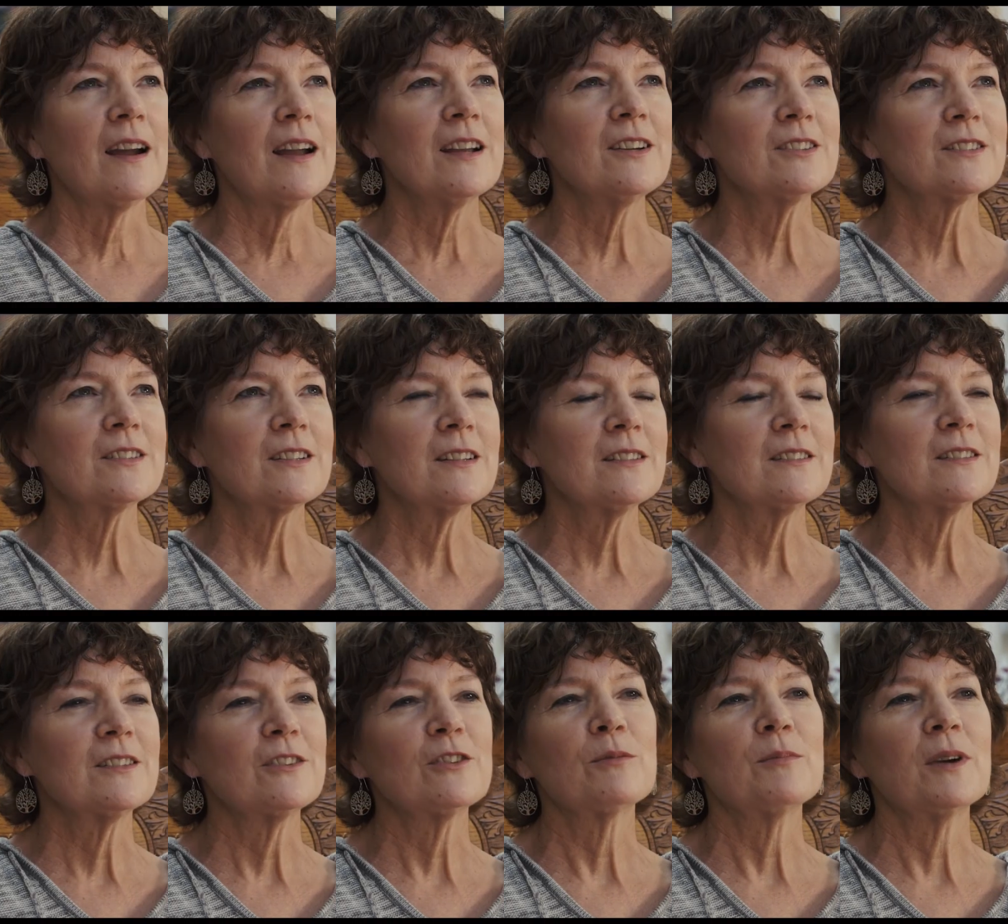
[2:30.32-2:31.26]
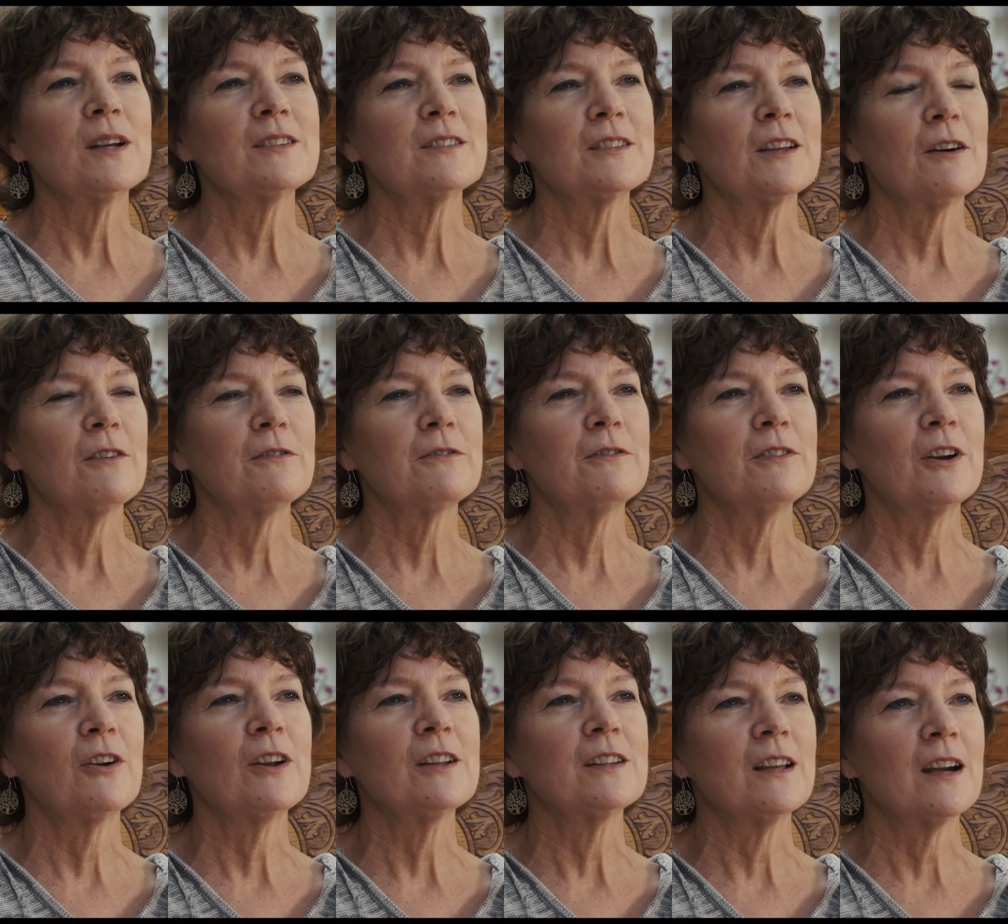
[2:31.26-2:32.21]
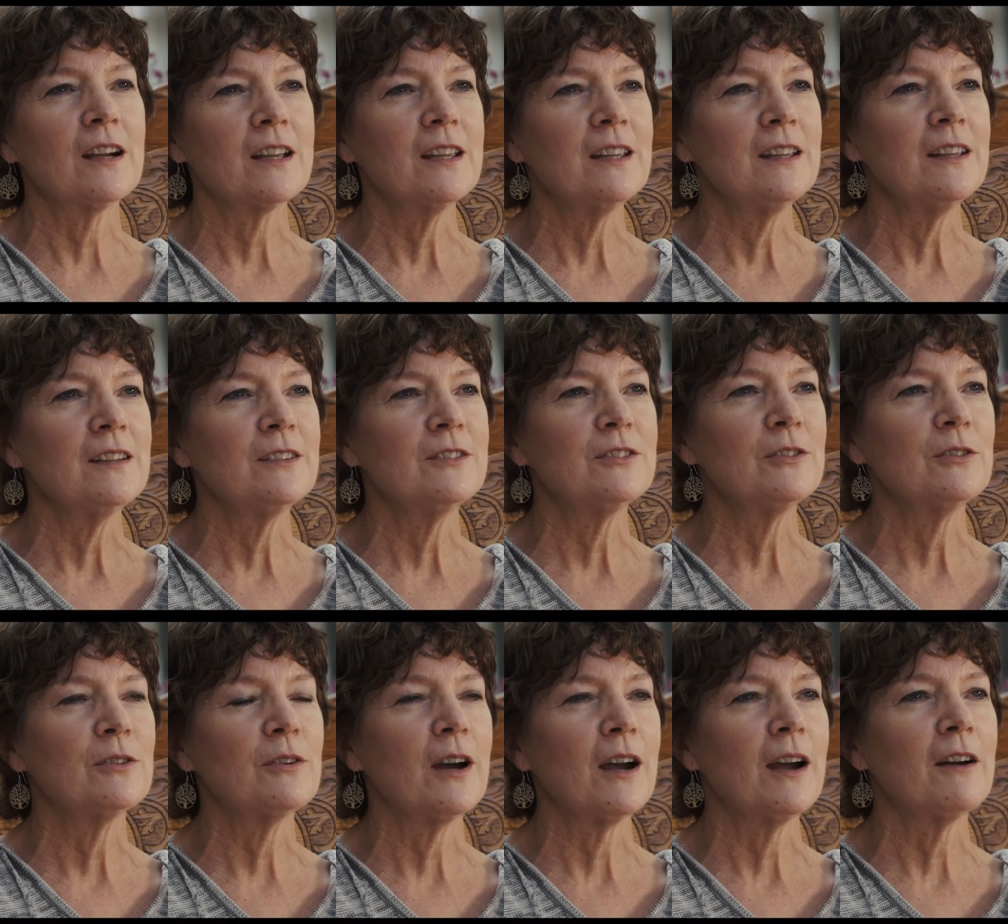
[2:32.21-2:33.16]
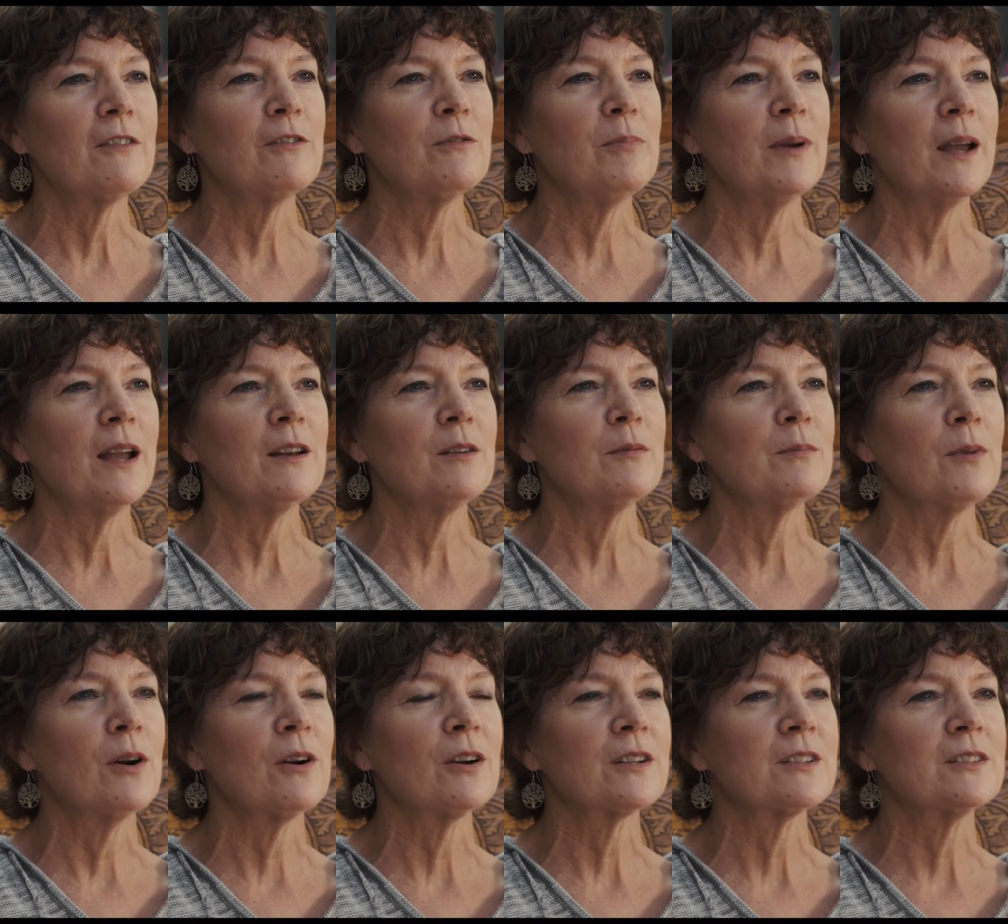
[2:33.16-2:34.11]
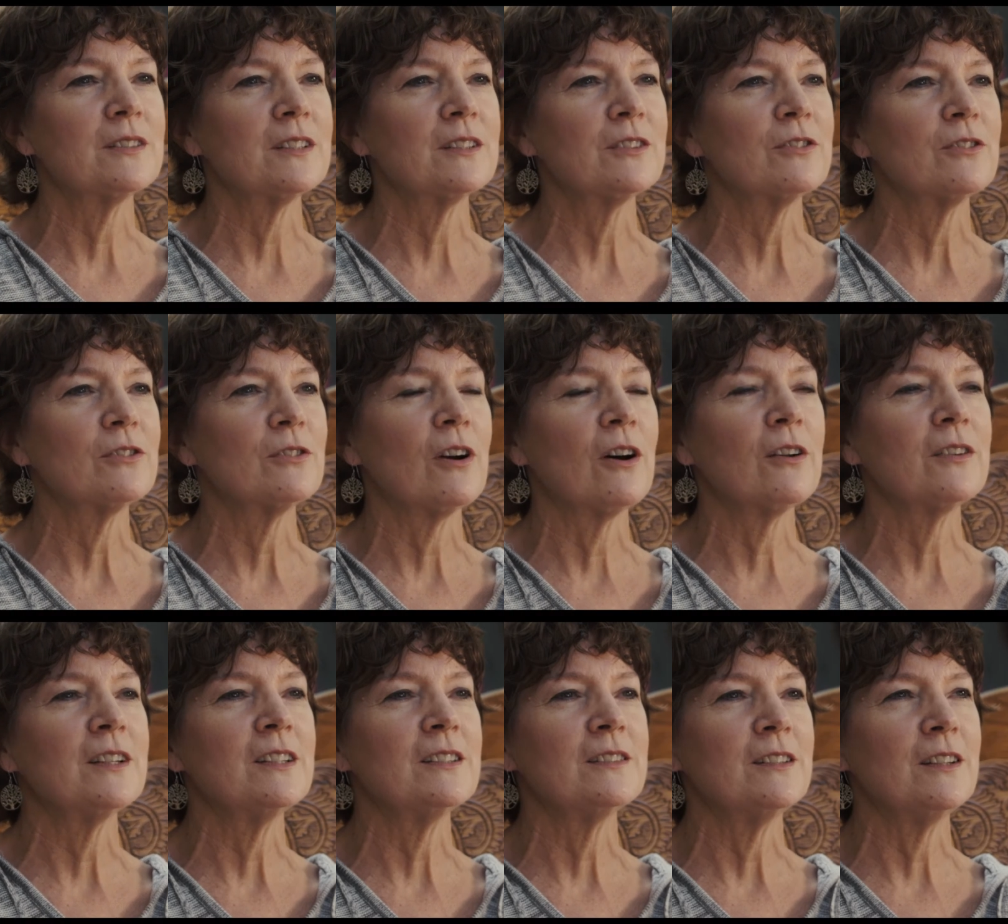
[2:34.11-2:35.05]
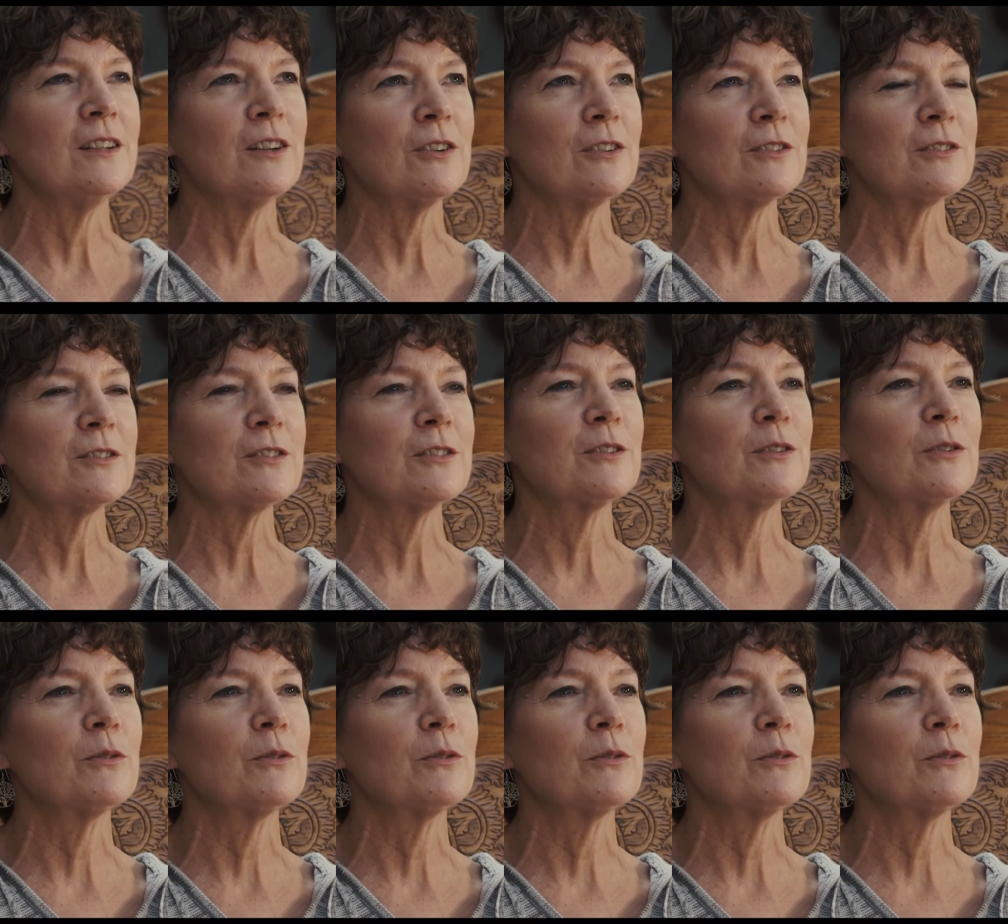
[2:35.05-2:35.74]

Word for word: I just consider myself very lucky to have been Mark's sister all these years.